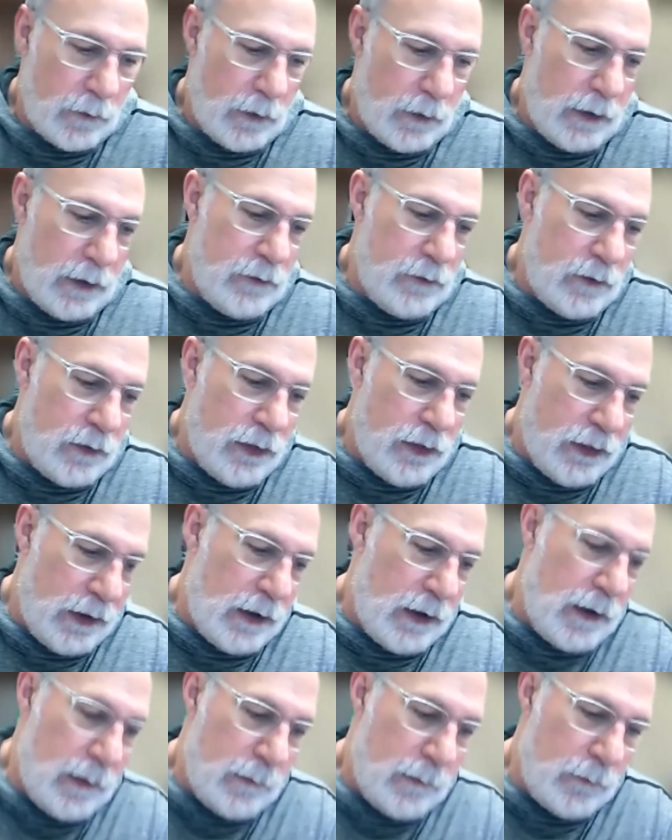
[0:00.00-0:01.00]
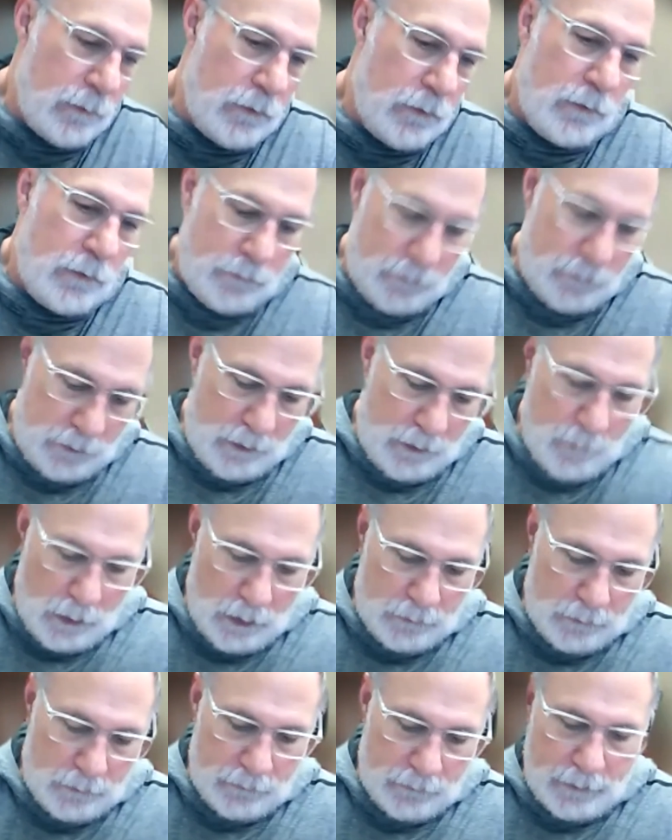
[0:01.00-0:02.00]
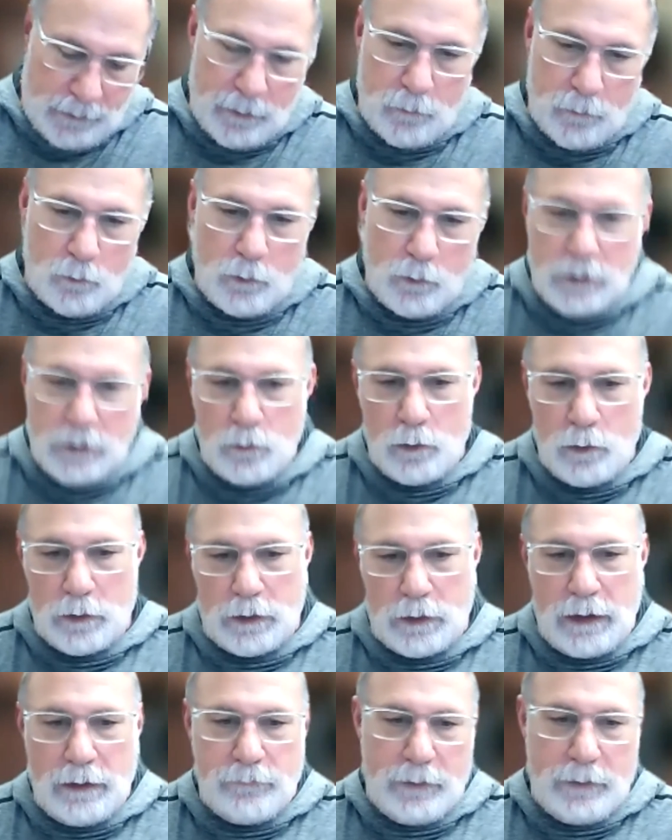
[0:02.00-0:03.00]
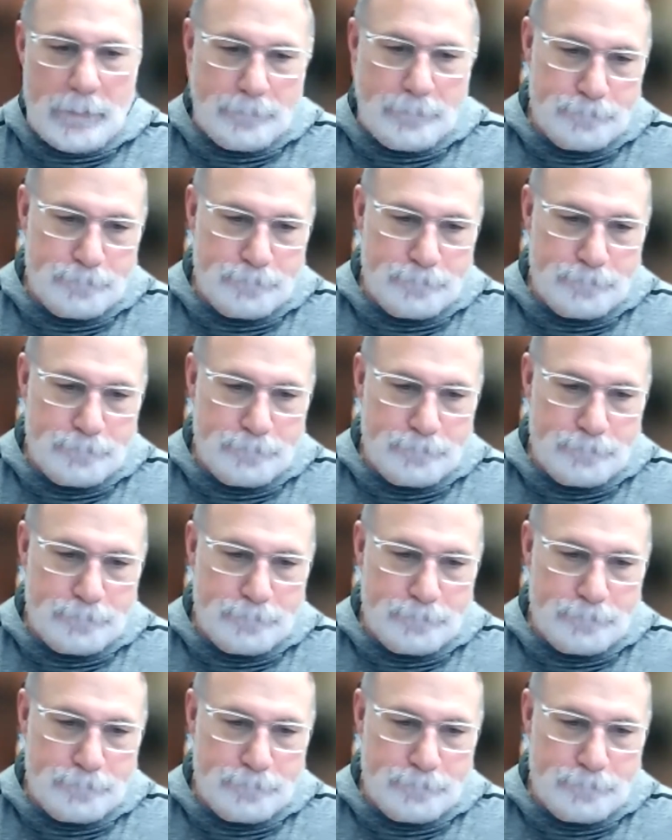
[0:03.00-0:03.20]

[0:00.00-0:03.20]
into themes the months that we were given.